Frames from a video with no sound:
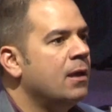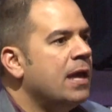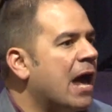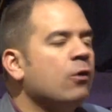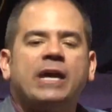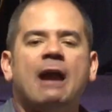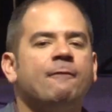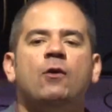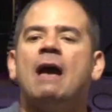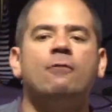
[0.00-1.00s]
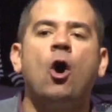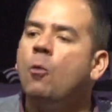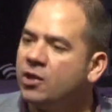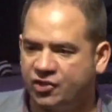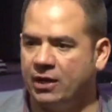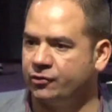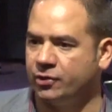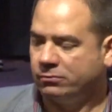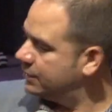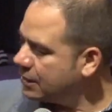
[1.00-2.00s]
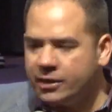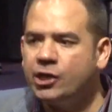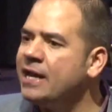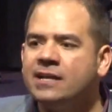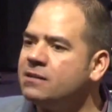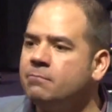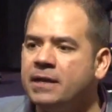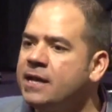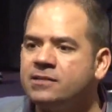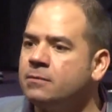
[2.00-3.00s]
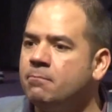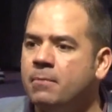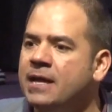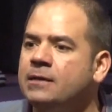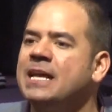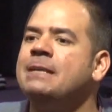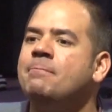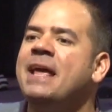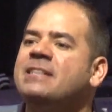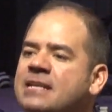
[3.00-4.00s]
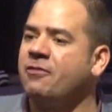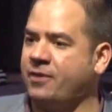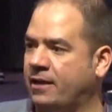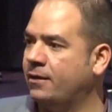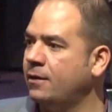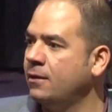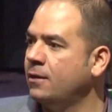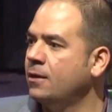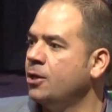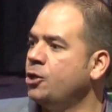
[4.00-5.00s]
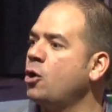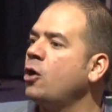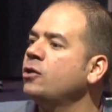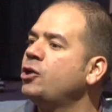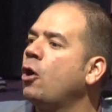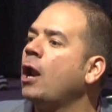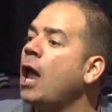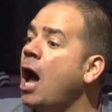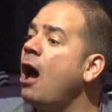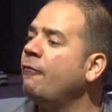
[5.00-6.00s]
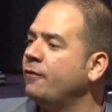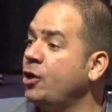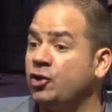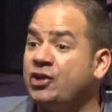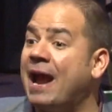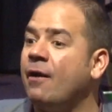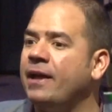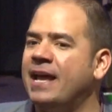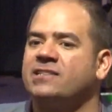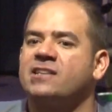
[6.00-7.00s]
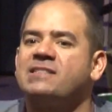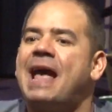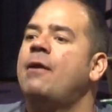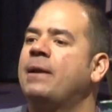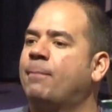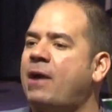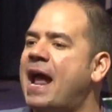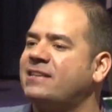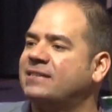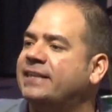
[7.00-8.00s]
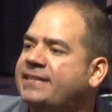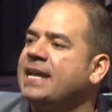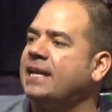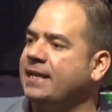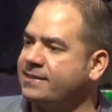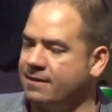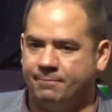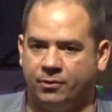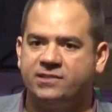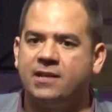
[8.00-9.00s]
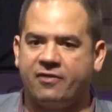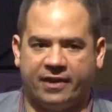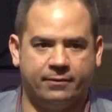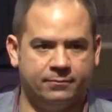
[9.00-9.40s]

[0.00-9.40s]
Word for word: I don't care if you have a homeless shelter. It, it, doesn't, it doesn't, it, it means nothing. Your, your love, your charity is a sounding brass and a tinkling cymbal. It's nothing.